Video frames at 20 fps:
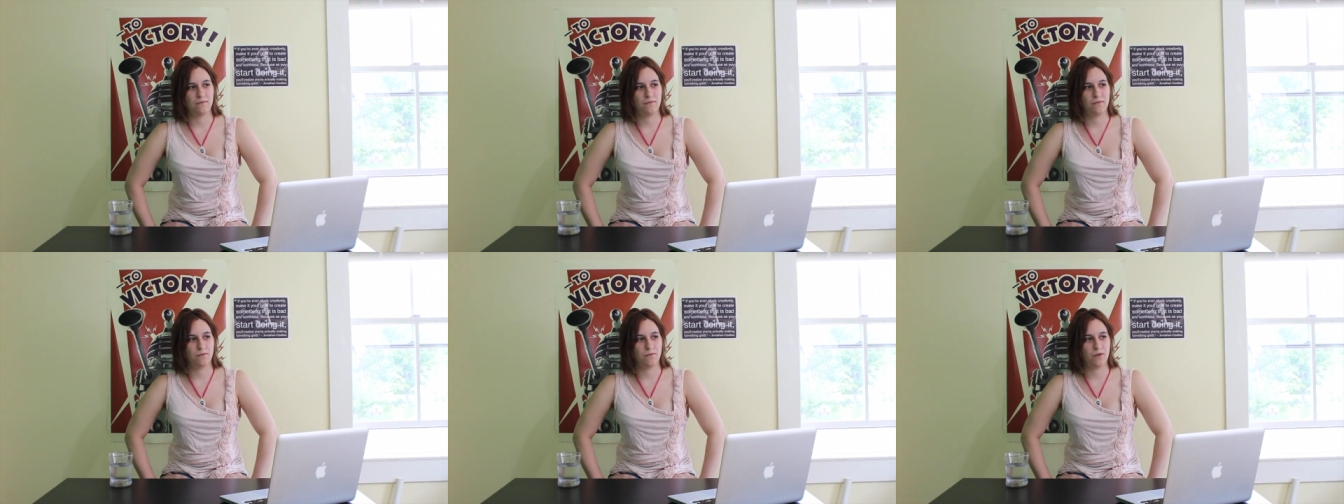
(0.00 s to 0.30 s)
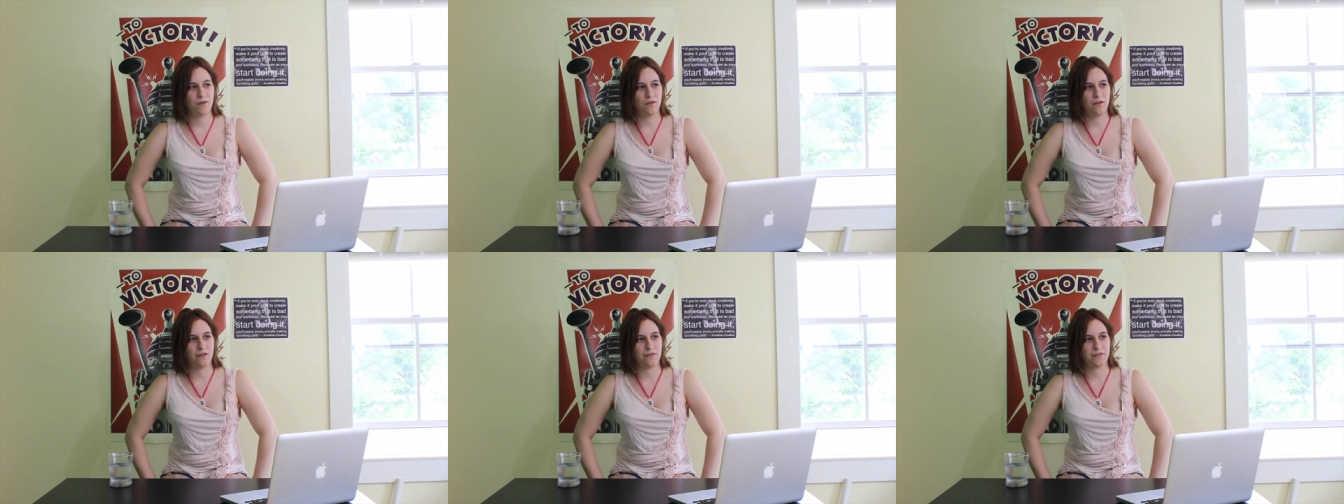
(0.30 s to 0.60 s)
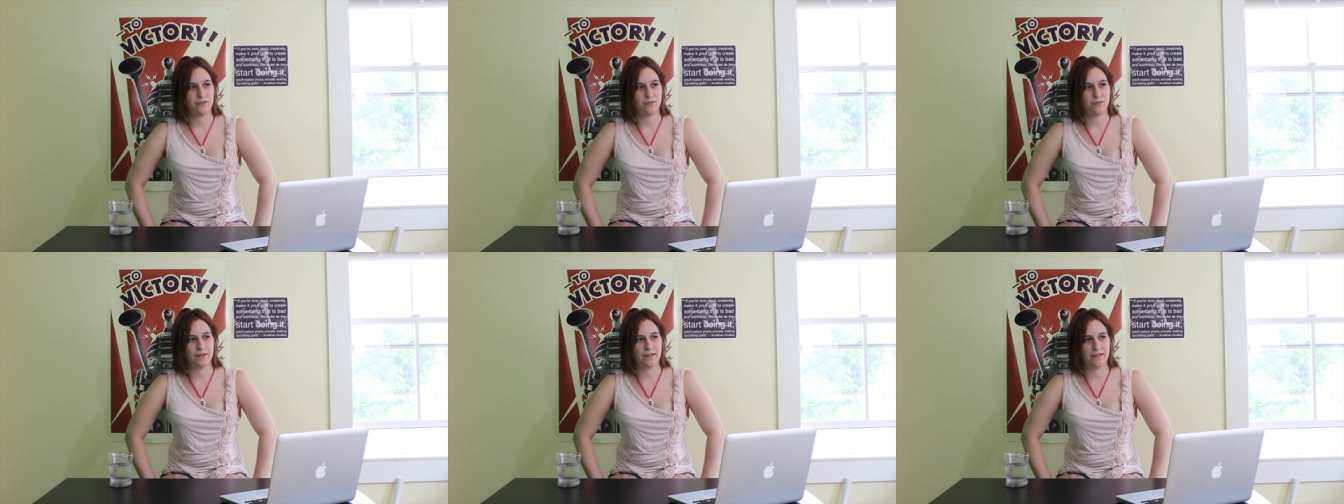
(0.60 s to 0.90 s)
well,
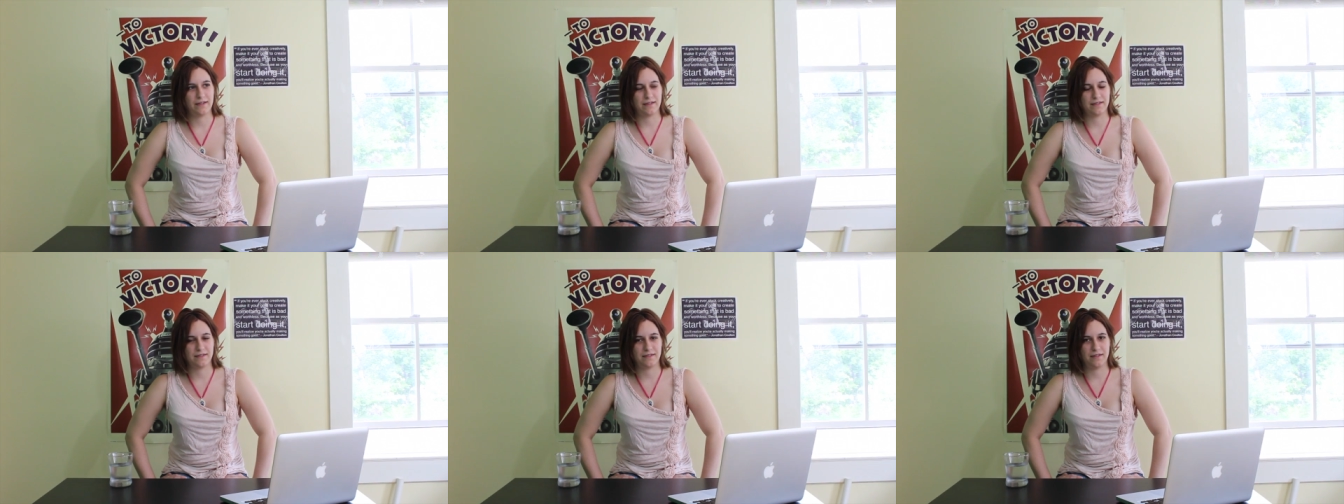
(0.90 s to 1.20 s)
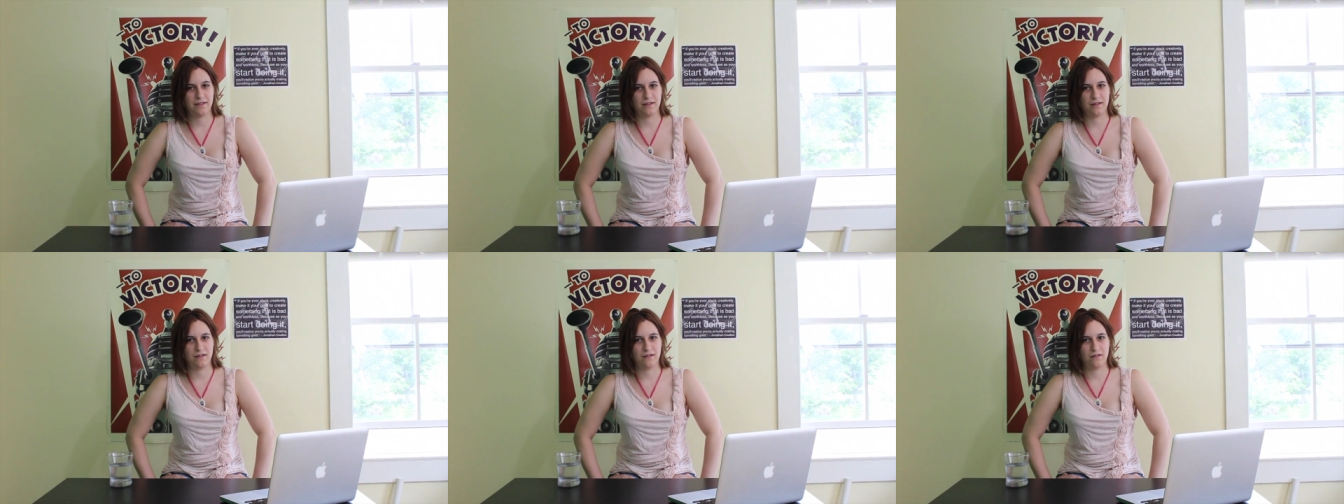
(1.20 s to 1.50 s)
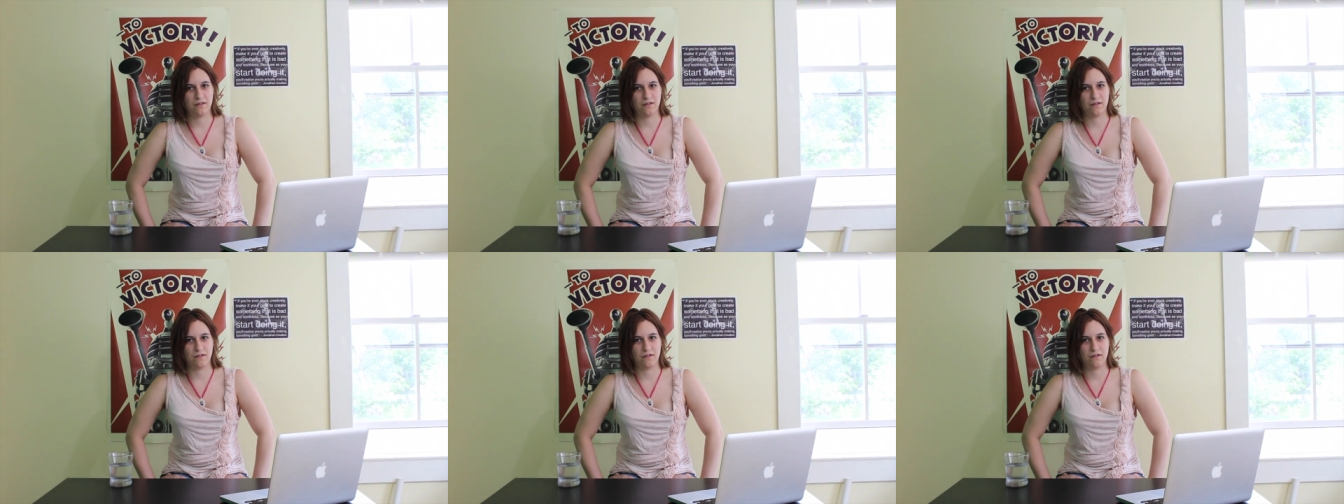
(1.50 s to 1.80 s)
also I guess in
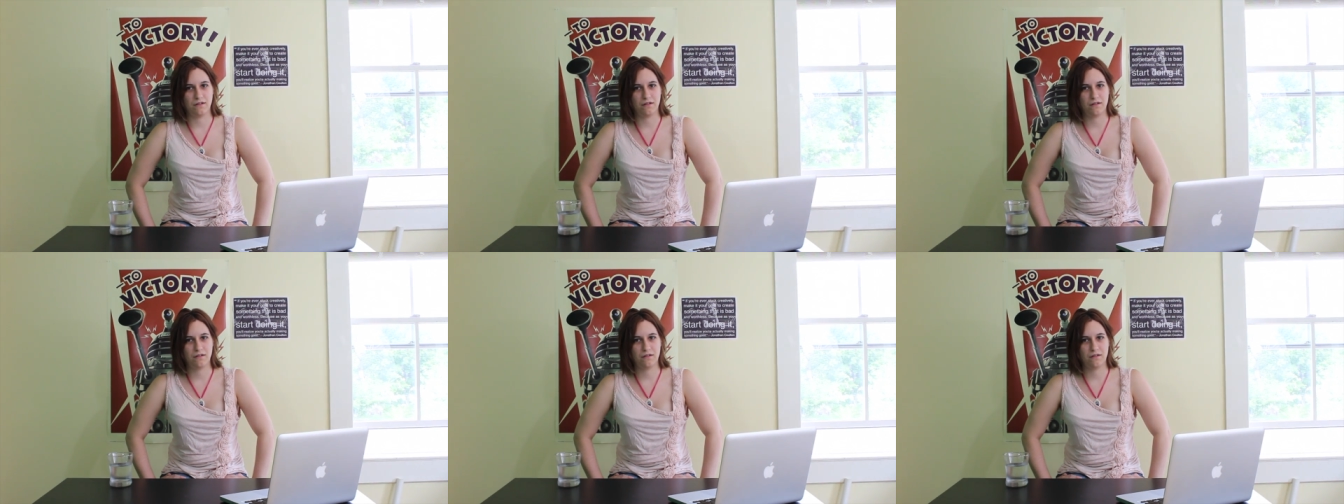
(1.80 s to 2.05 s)
the